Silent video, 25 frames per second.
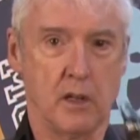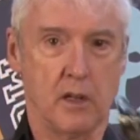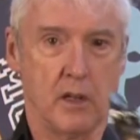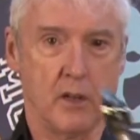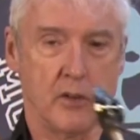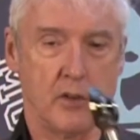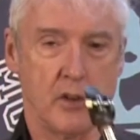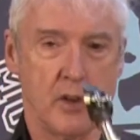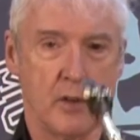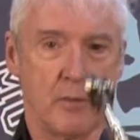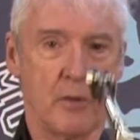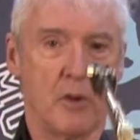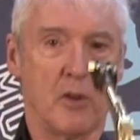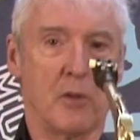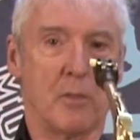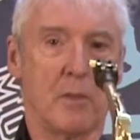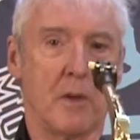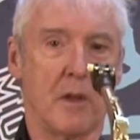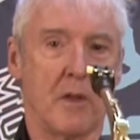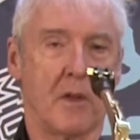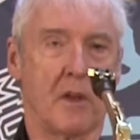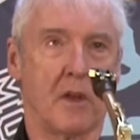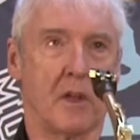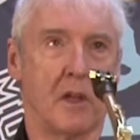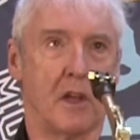So let me just play
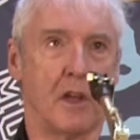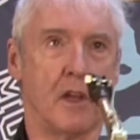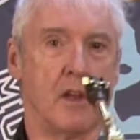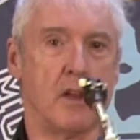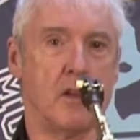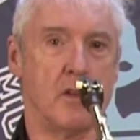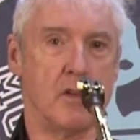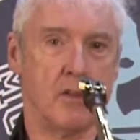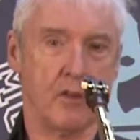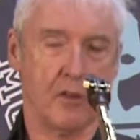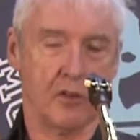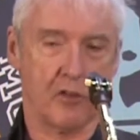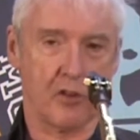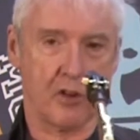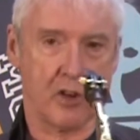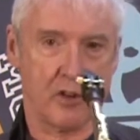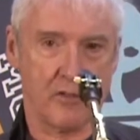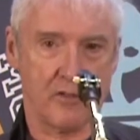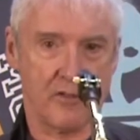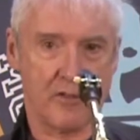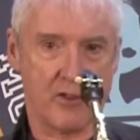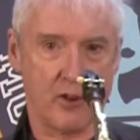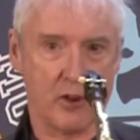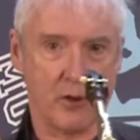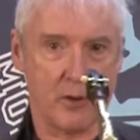that again, try and
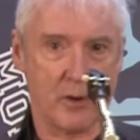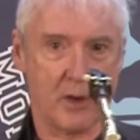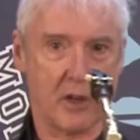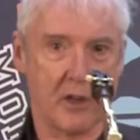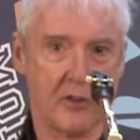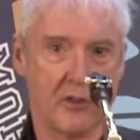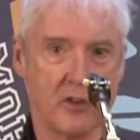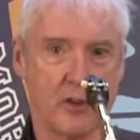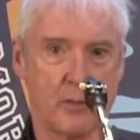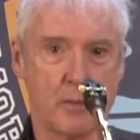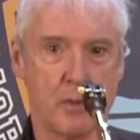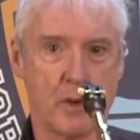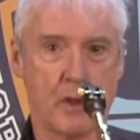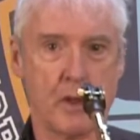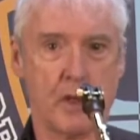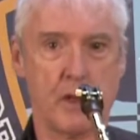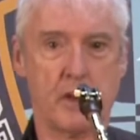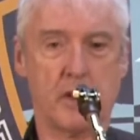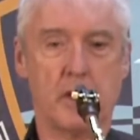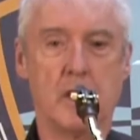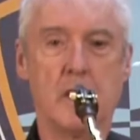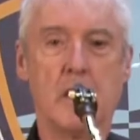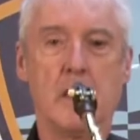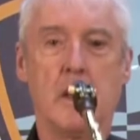follow it as I play it.